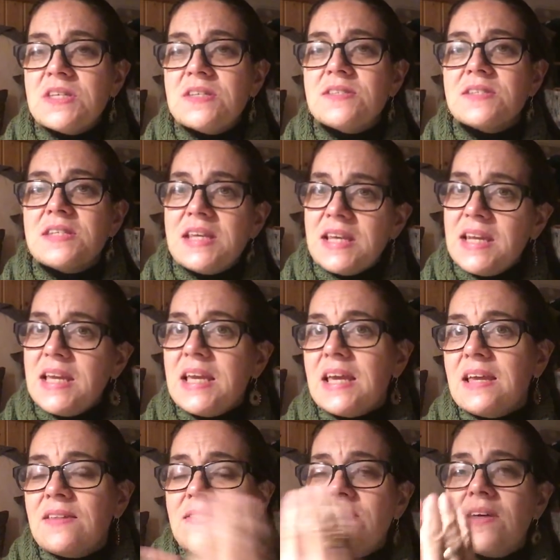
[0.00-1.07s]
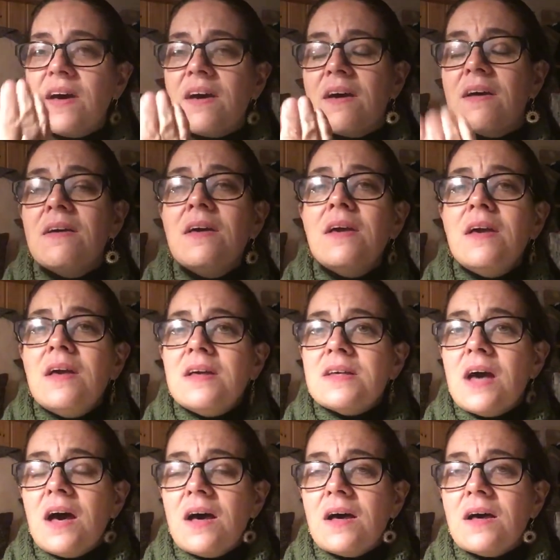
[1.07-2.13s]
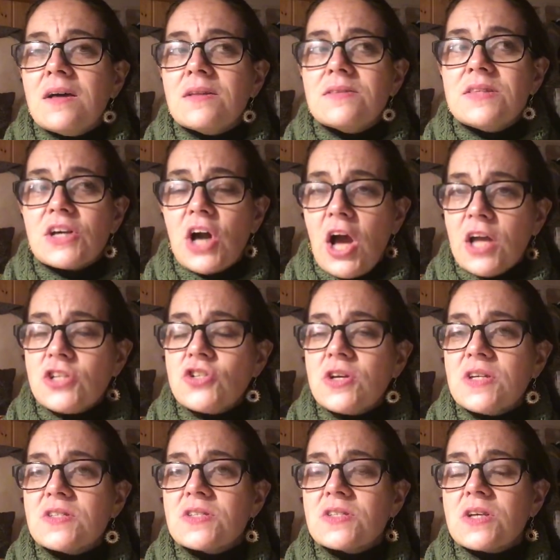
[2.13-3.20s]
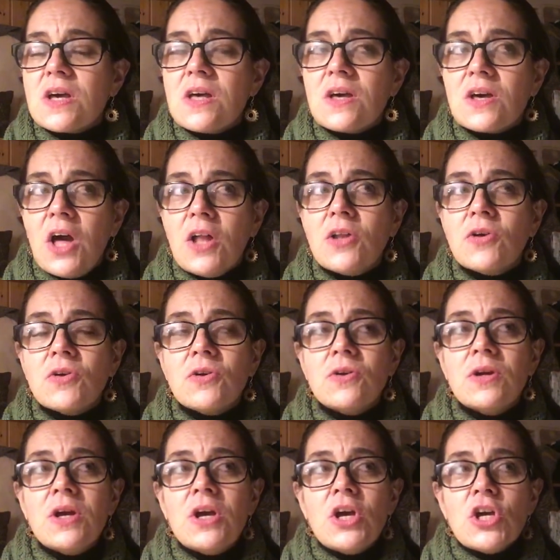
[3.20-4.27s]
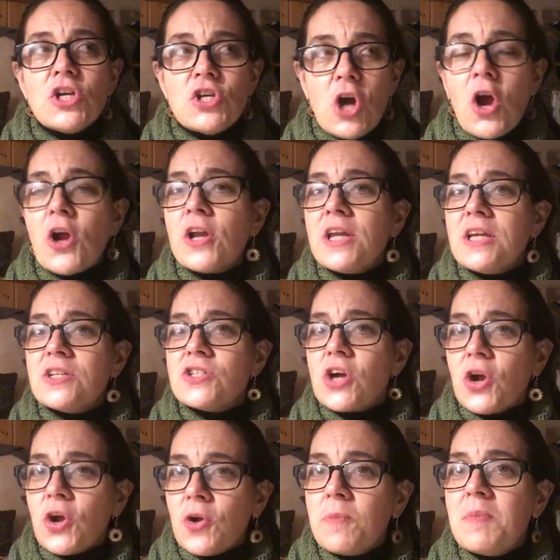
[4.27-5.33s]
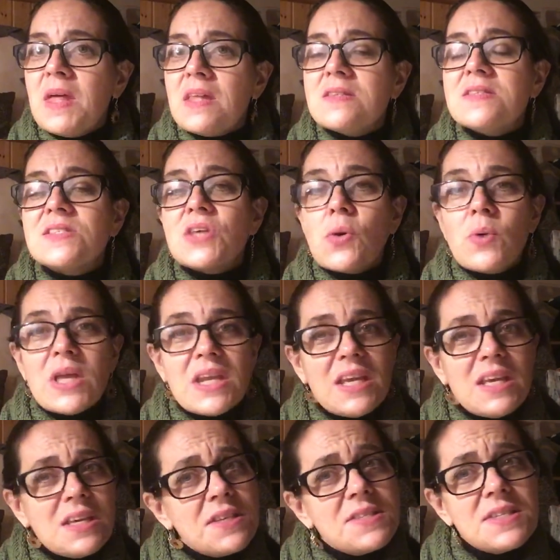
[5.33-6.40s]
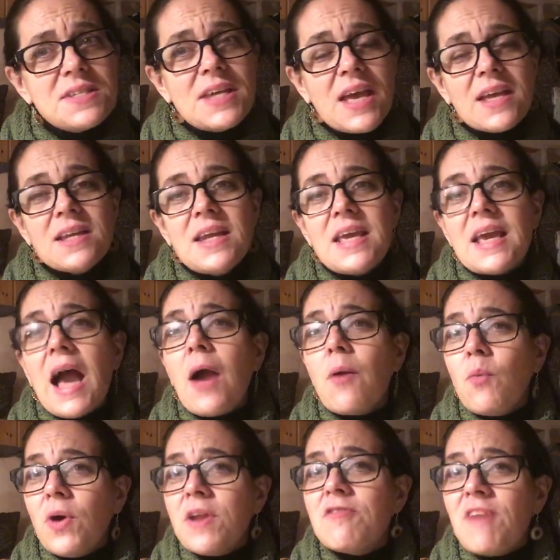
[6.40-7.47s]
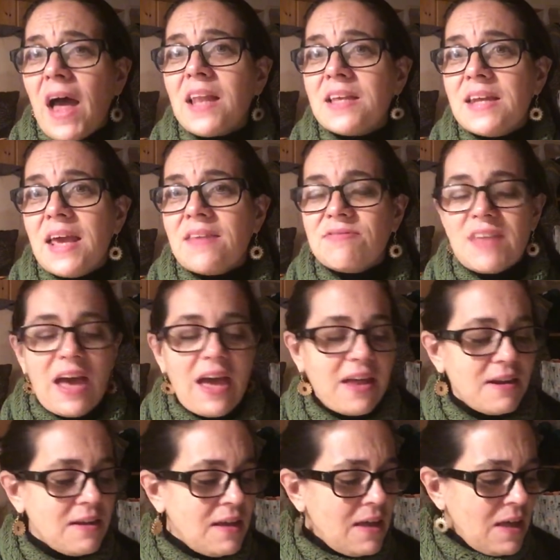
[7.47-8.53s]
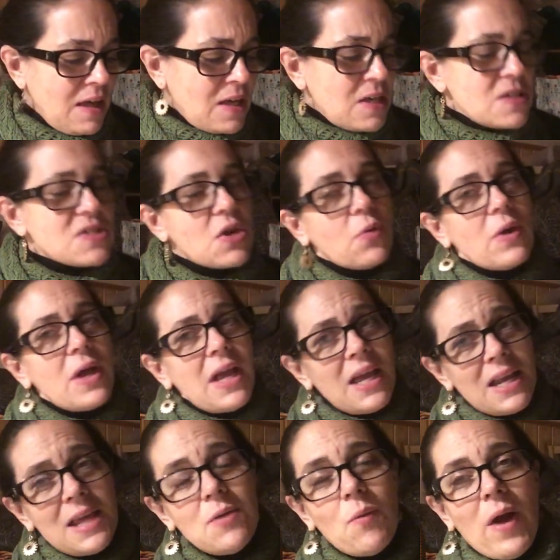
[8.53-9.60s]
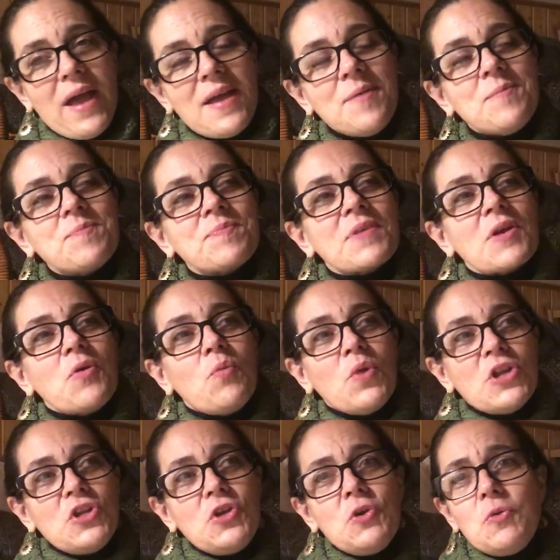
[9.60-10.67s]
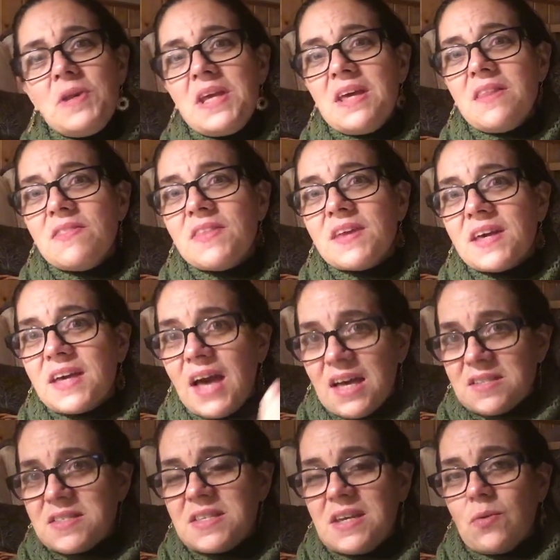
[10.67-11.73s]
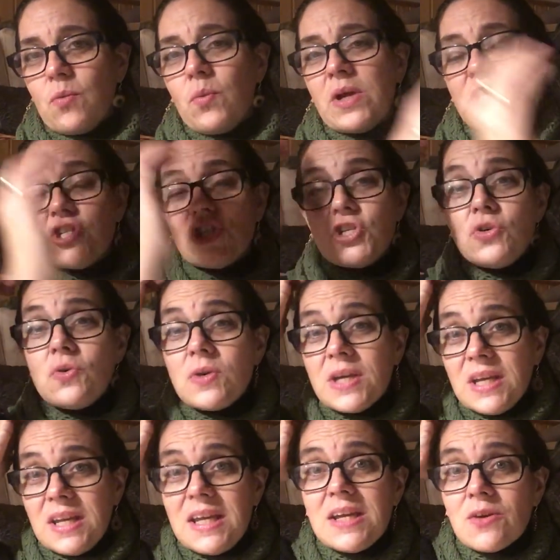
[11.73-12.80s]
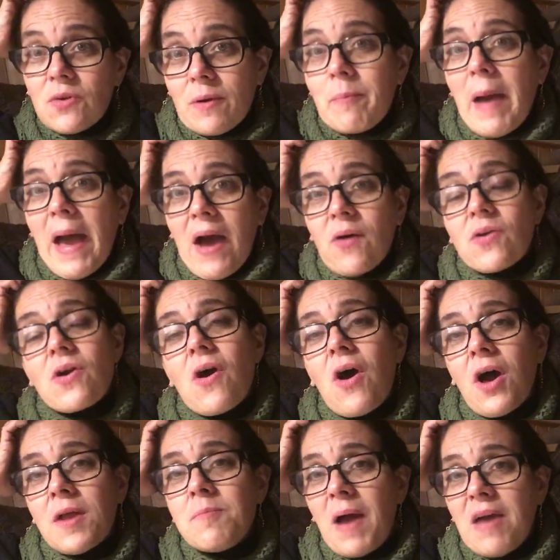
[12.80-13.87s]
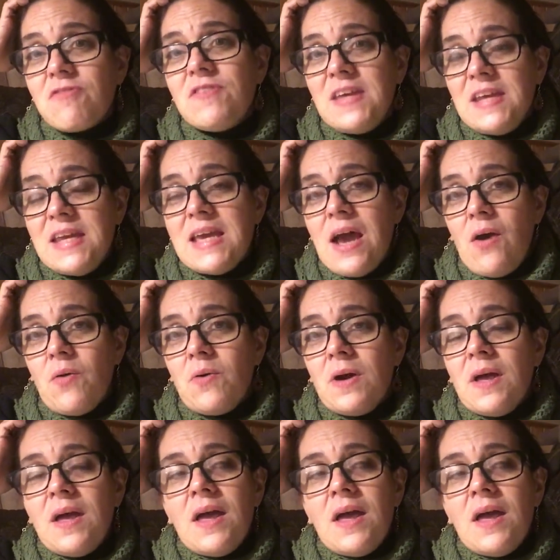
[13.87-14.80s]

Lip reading: this knitting in the contrast color yarn into her mittens, so it is a technique. I want to validate that. So anyway, when you knit the gusset, which you can hear about on my video,